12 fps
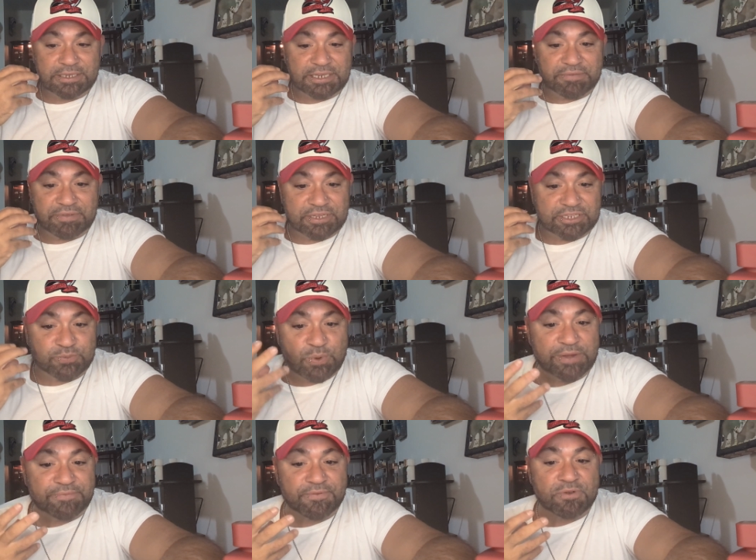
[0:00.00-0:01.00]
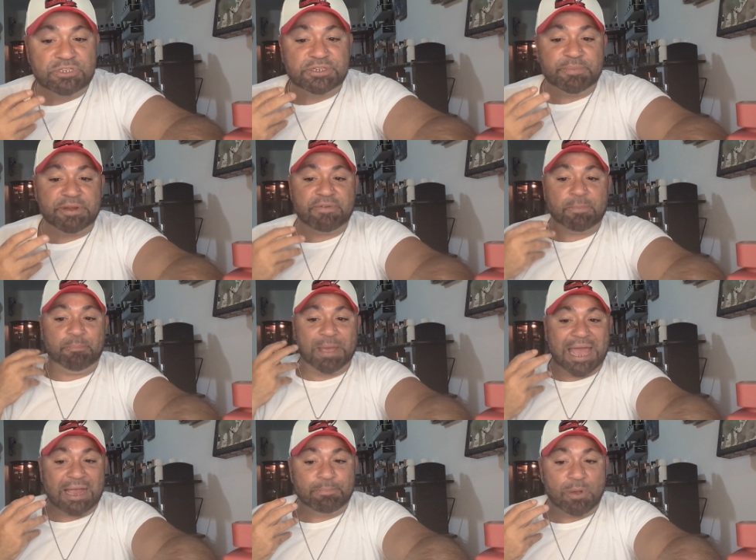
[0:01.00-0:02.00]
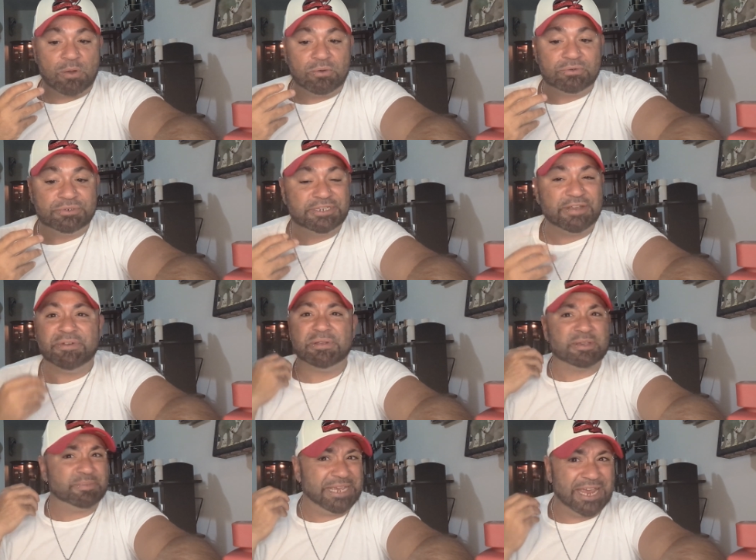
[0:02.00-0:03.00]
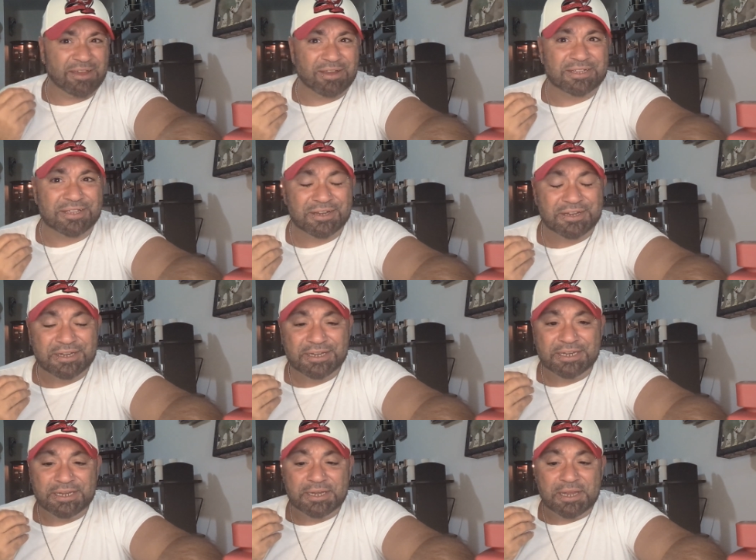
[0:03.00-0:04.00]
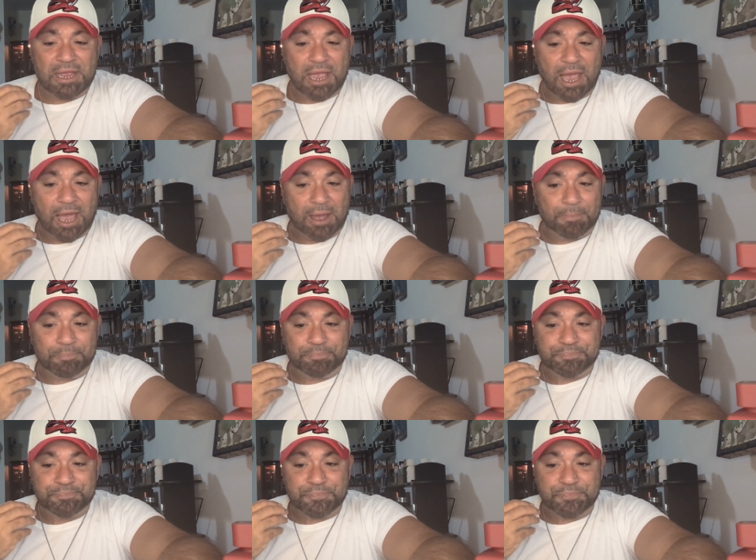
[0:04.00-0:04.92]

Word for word: giving the sweet fruits a bit of a backbone, giving it some character. Um,